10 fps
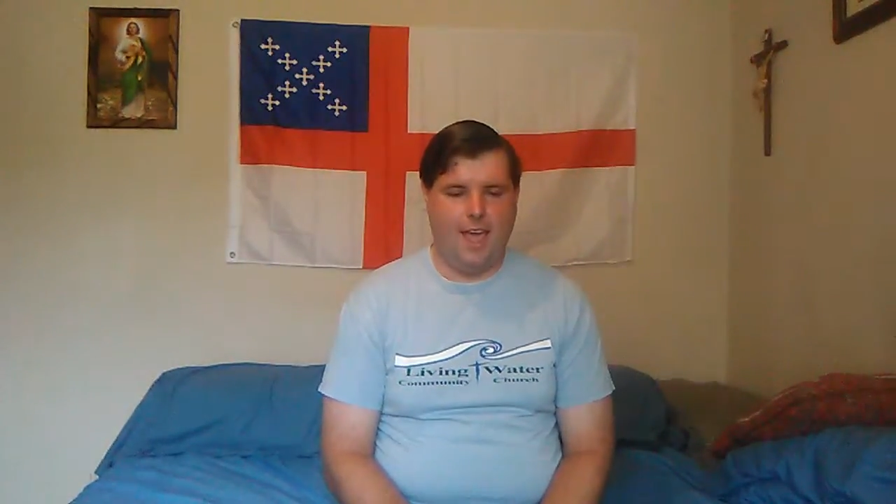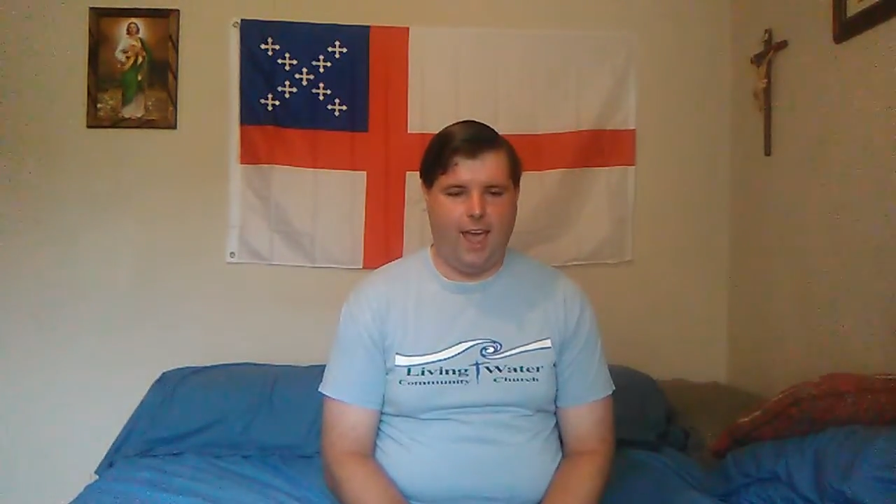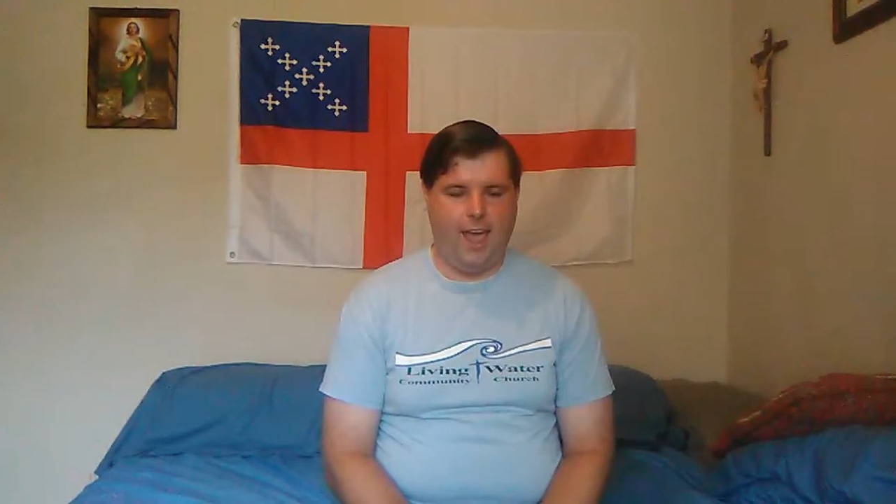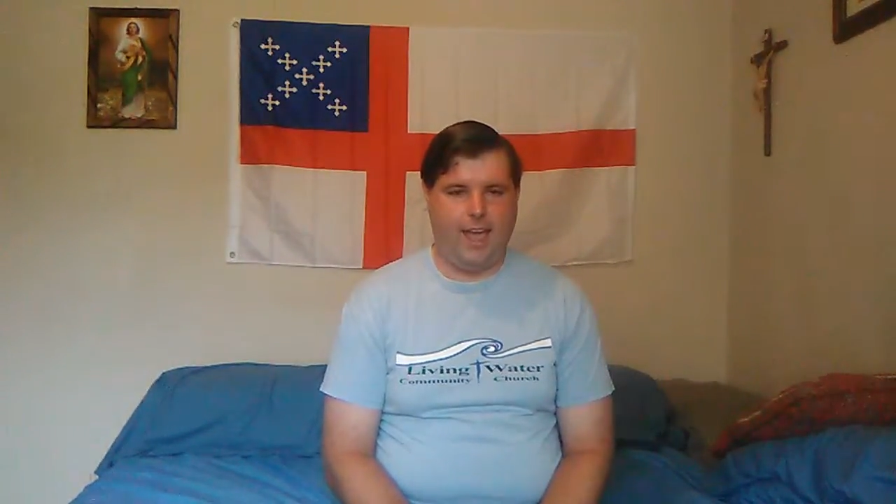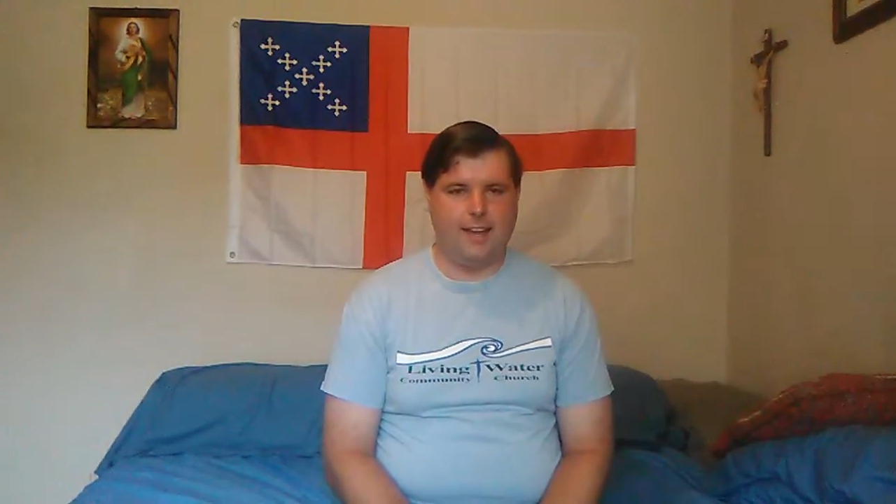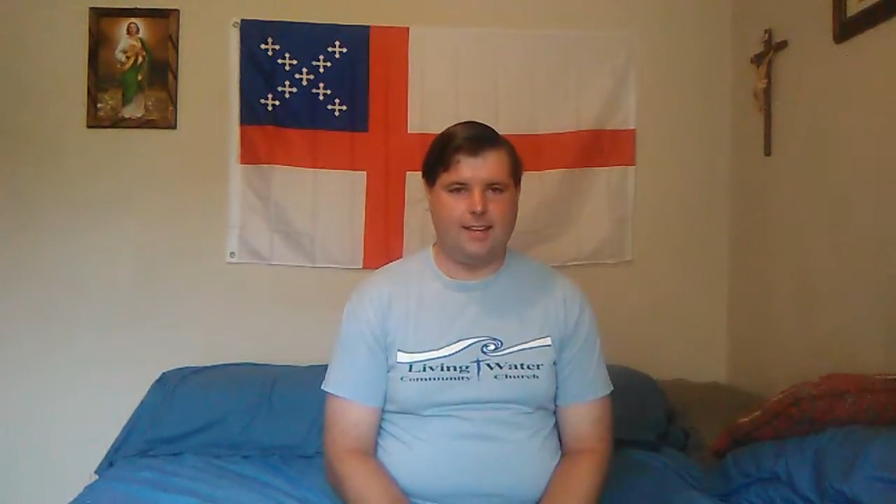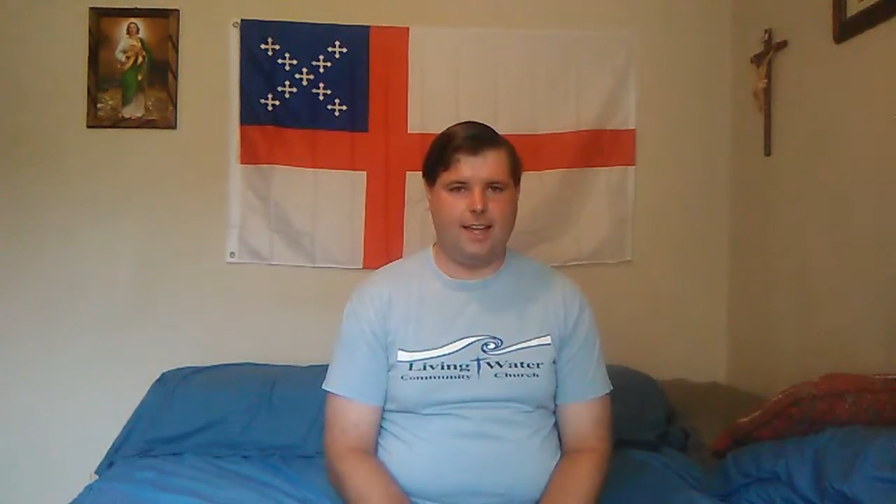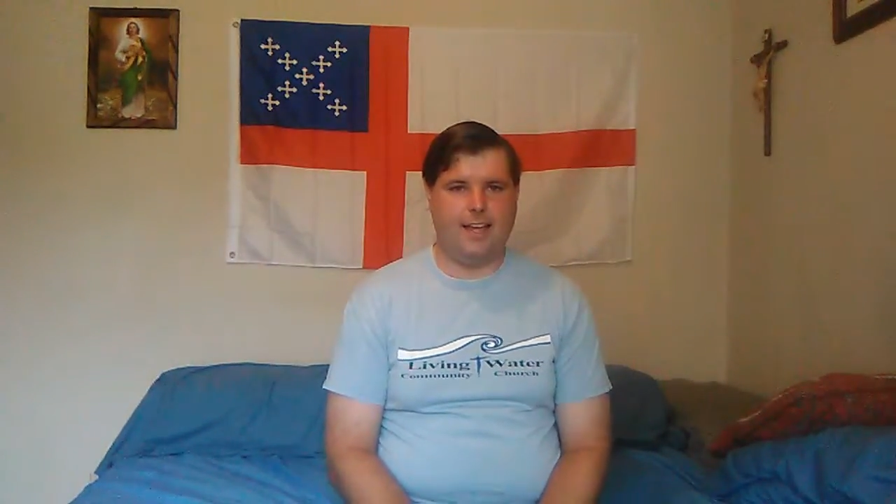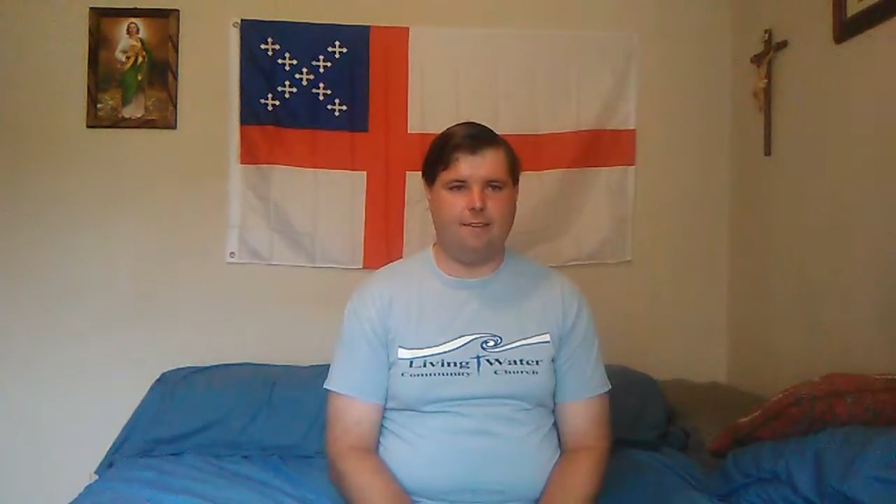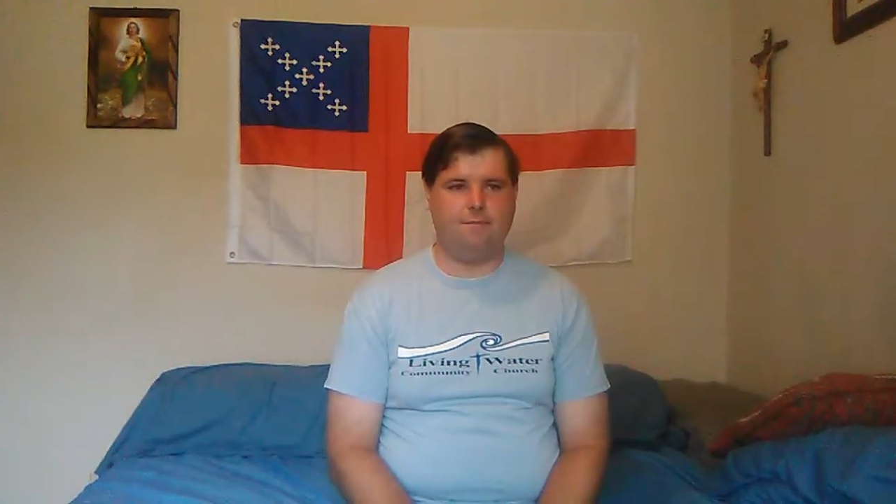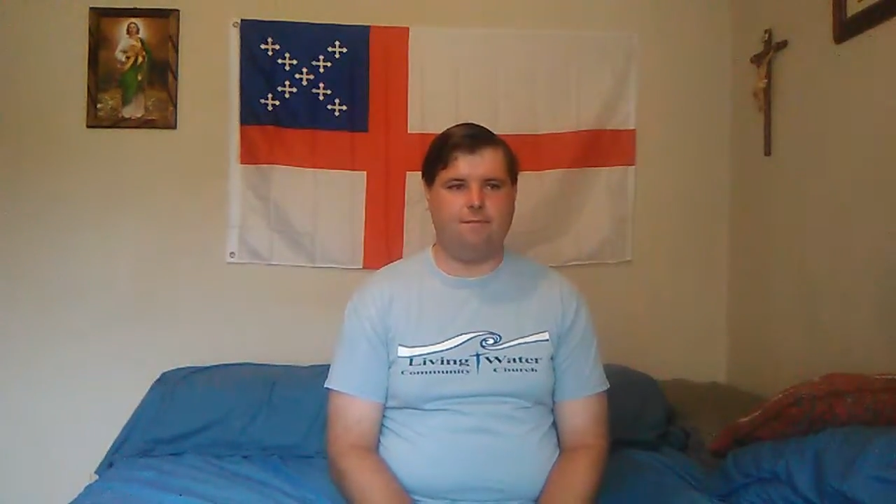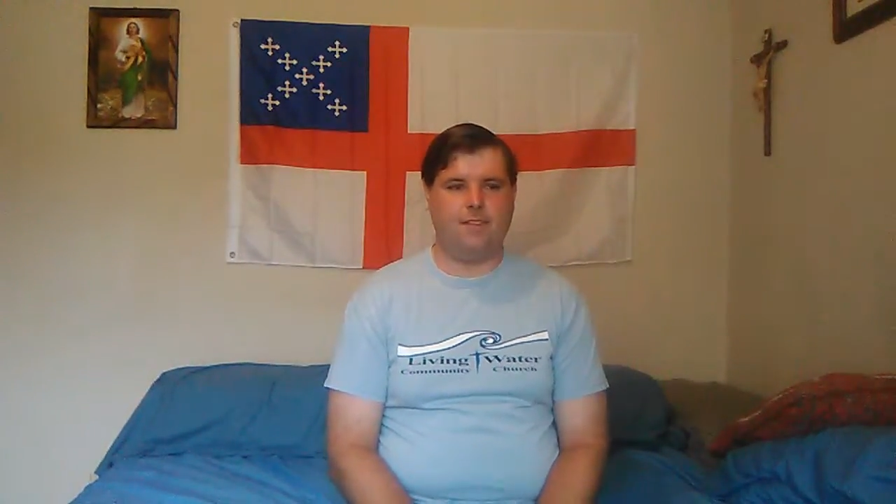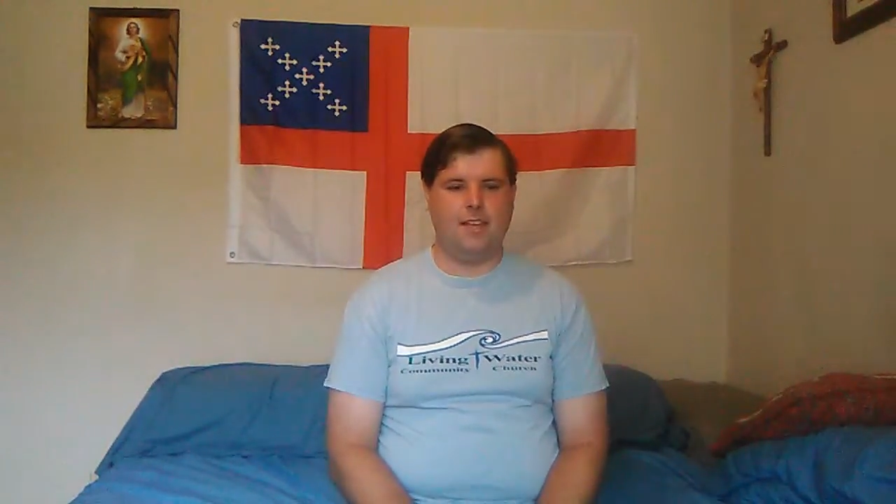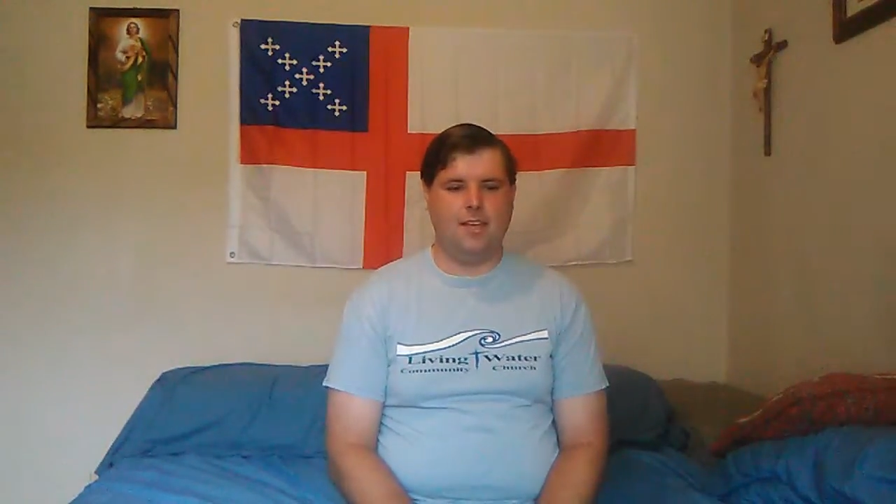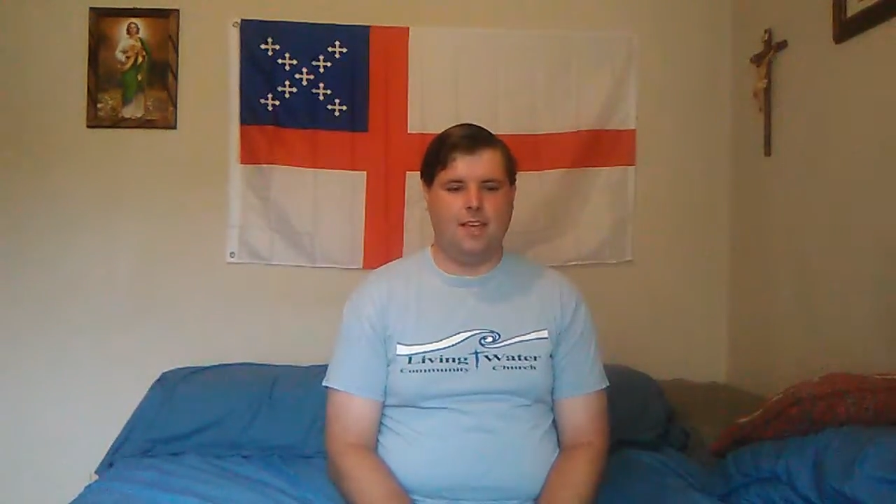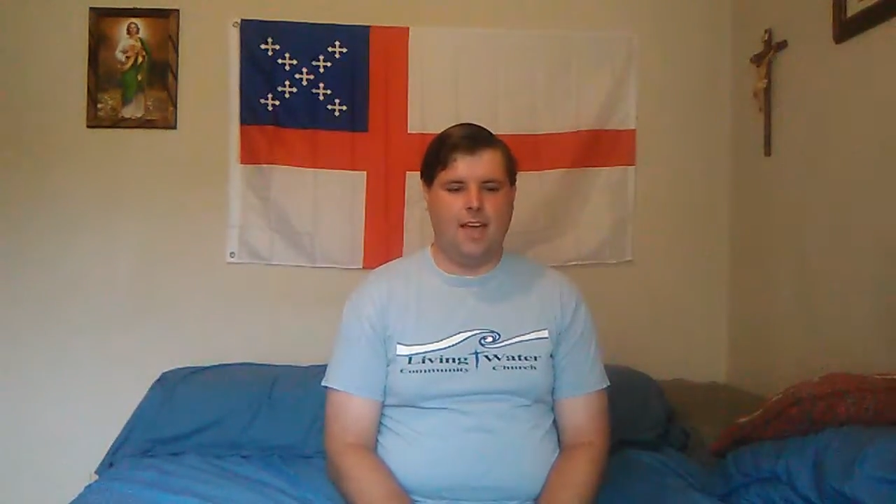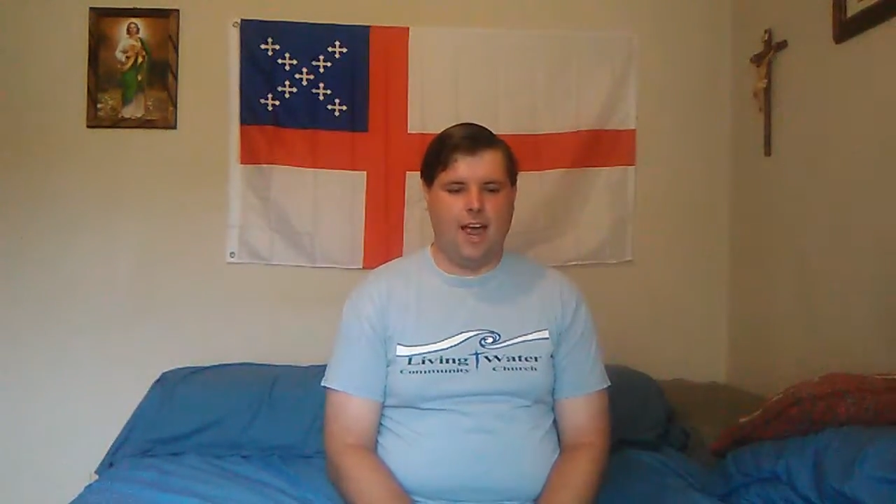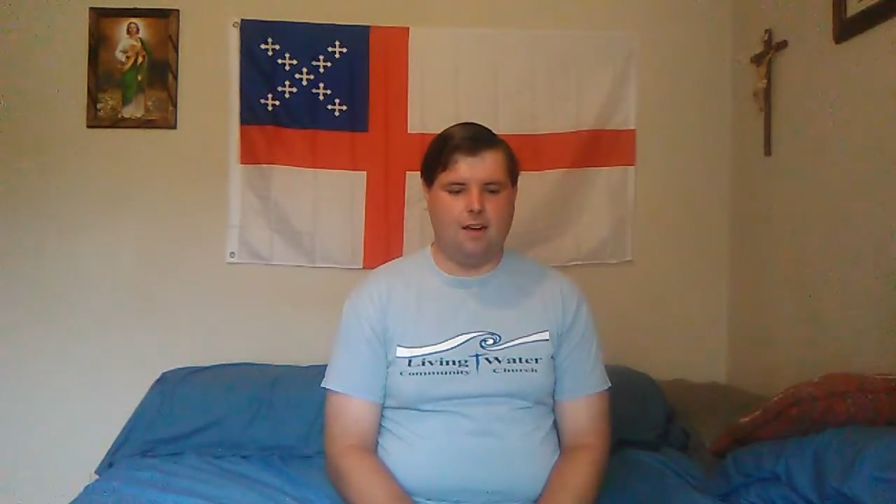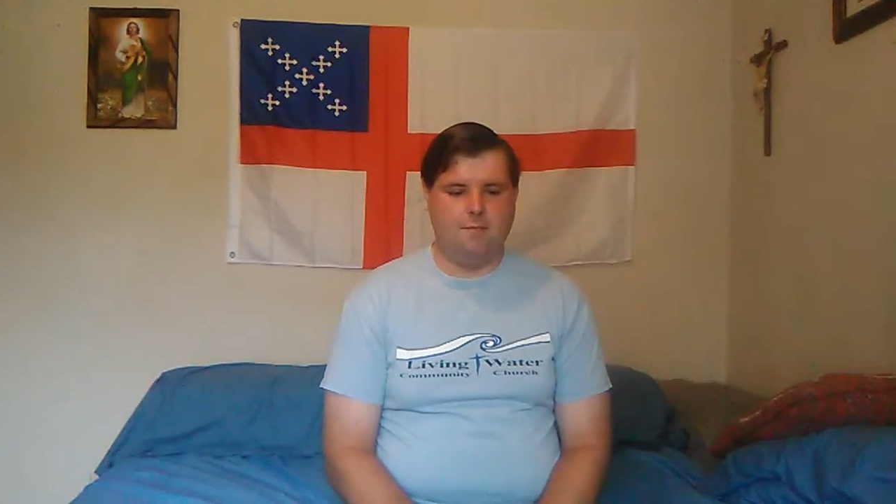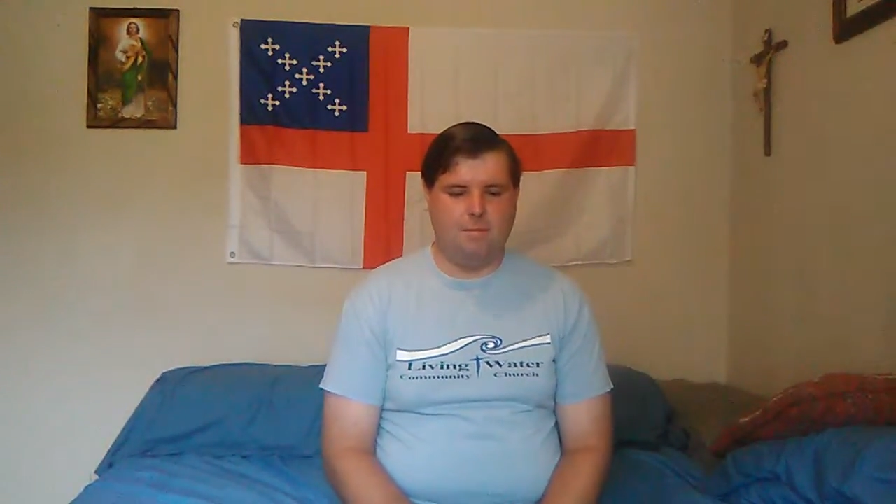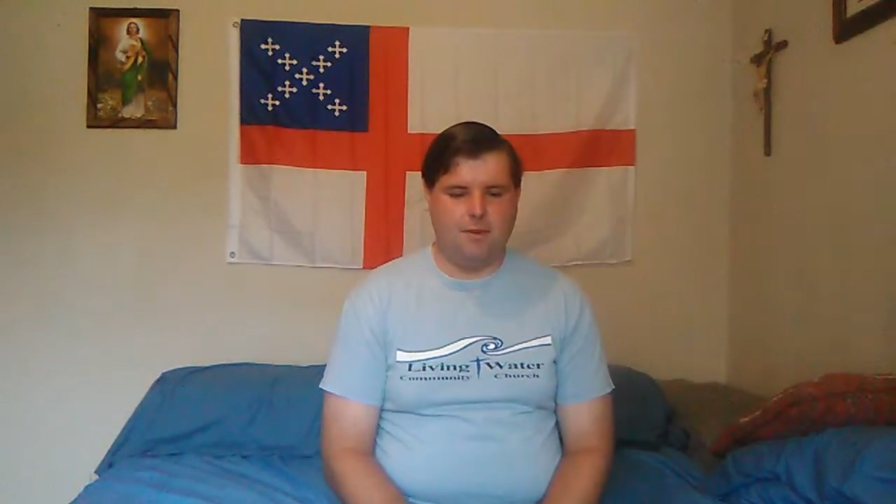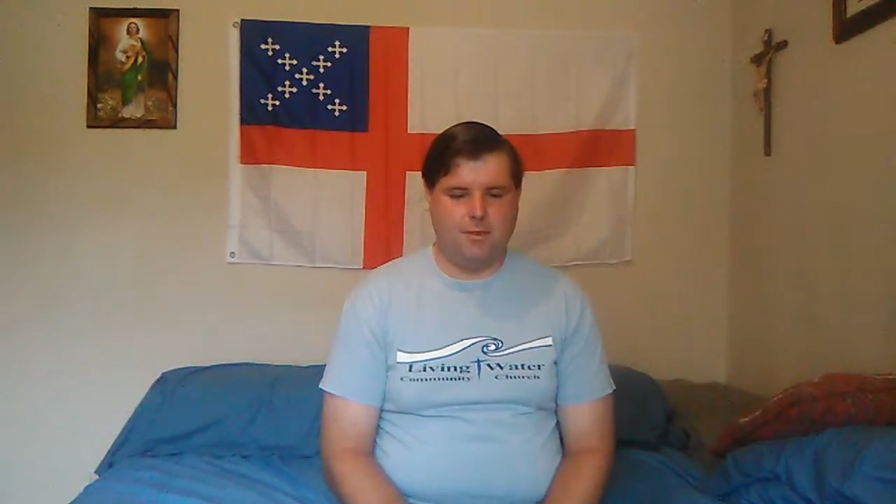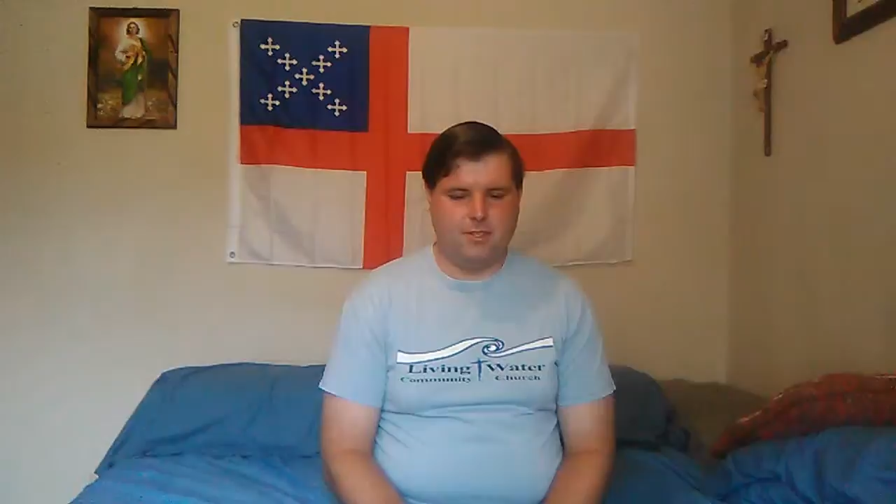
And I remember there